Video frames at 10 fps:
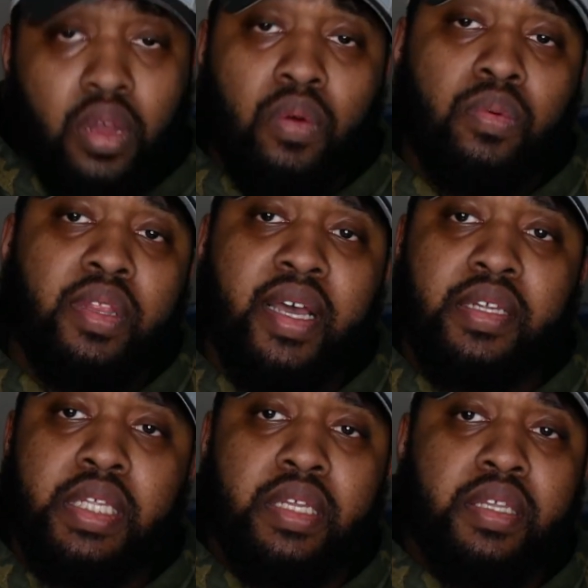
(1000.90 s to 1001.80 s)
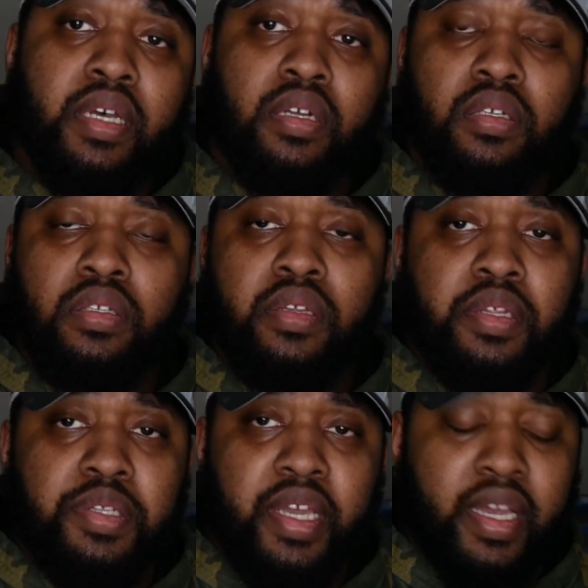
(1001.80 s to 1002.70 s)
One last detail to
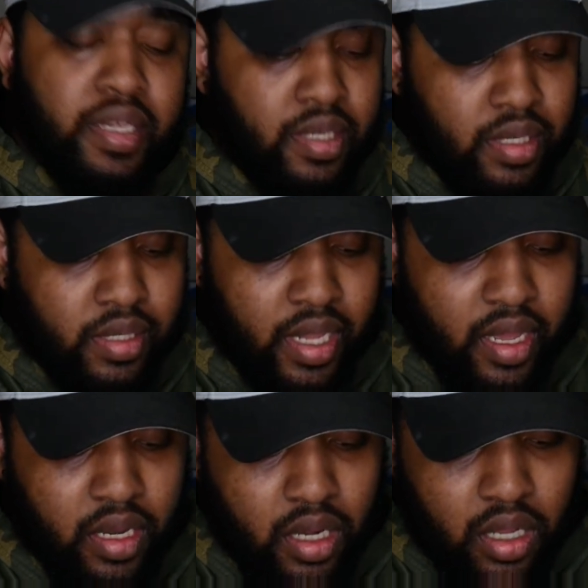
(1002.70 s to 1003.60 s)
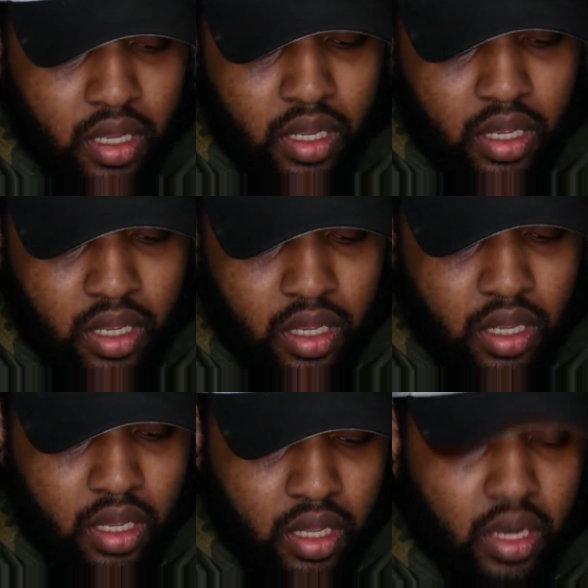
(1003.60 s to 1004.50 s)
this case is that
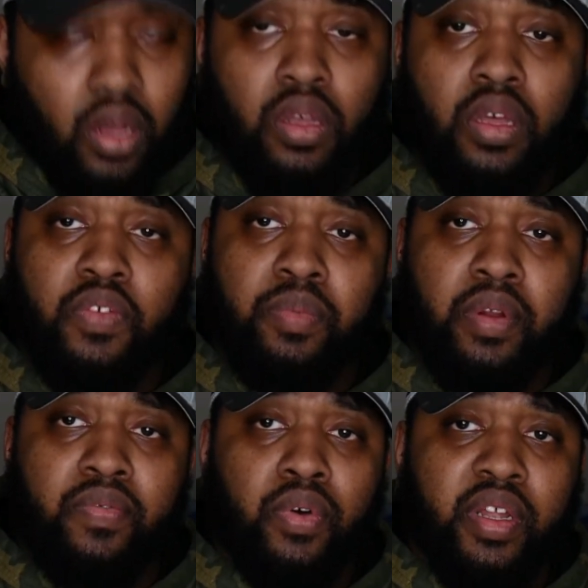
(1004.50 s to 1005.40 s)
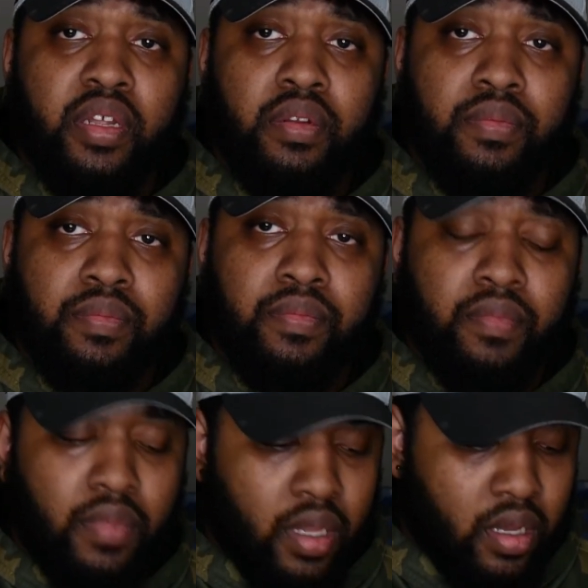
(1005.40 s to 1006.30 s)
it all could have been avoided
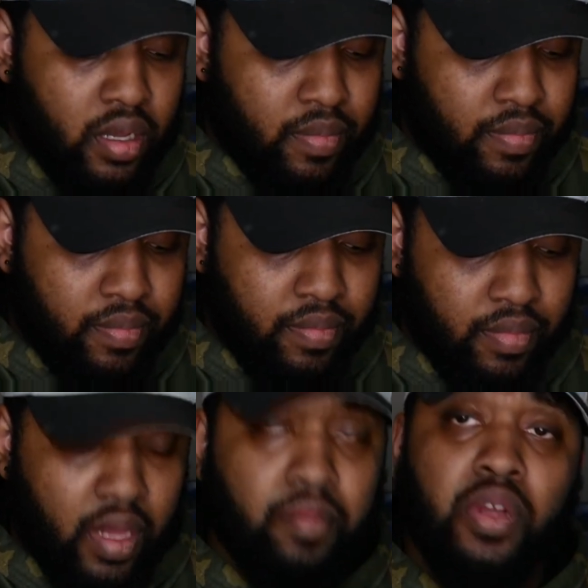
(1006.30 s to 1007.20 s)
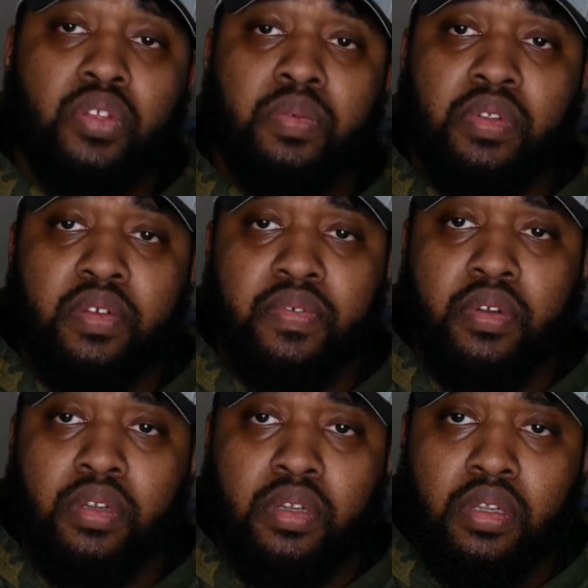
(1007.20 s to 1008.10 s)
at multiple
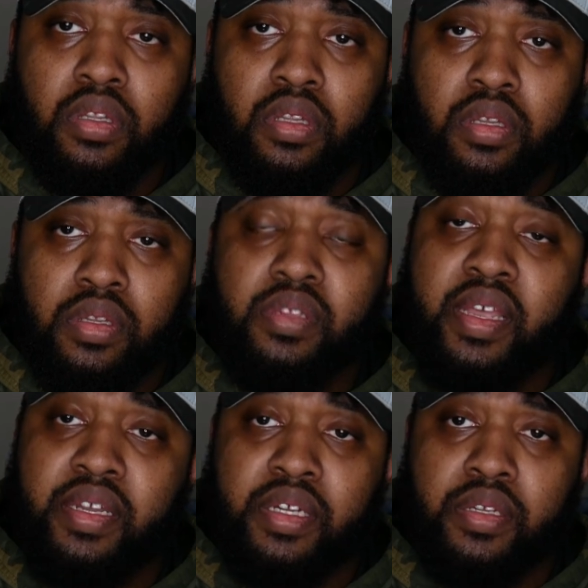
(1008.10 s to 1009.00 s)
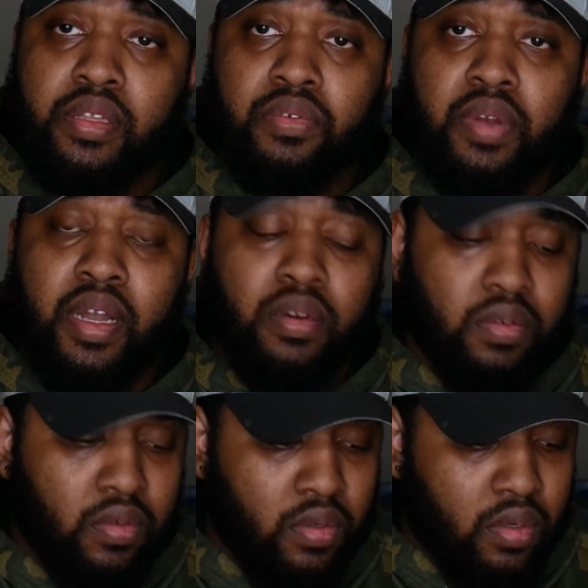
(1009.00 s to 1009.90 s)
different stages
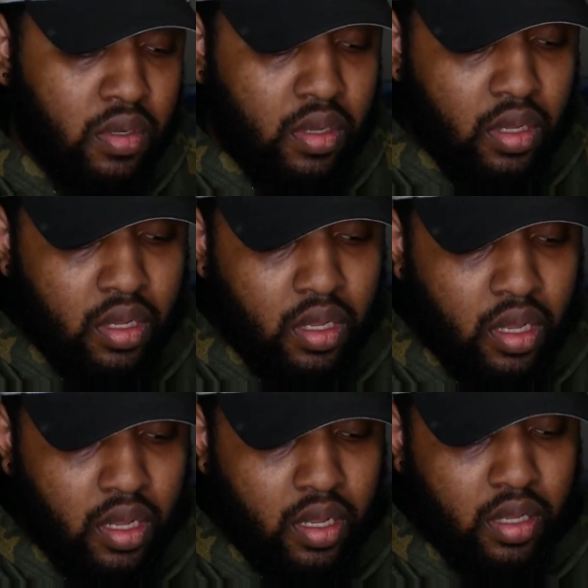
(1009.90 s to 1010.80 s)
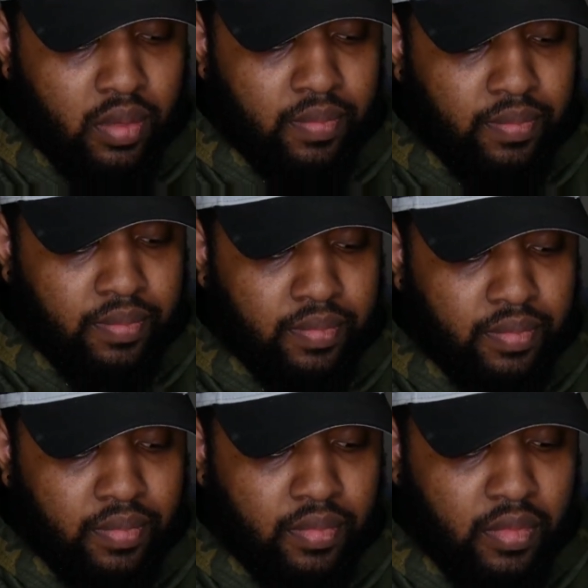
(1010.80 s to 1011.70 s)
throughout.
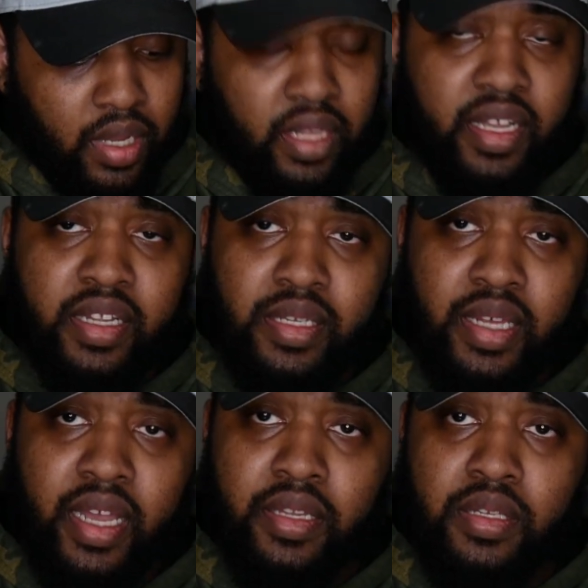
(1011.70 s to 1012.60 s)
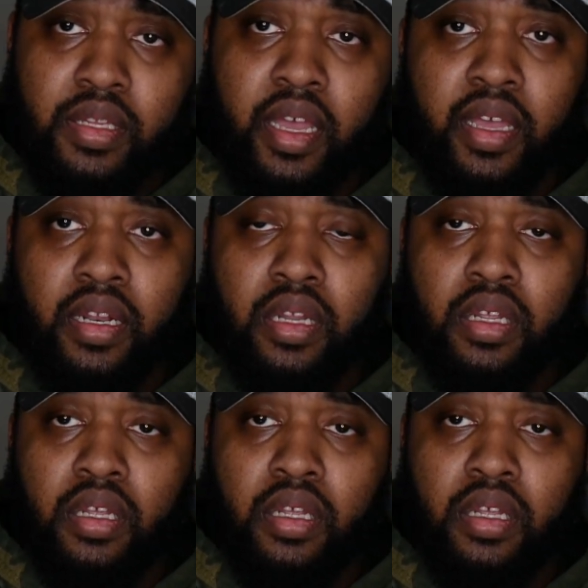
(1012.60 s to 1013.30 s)
Elliot cites that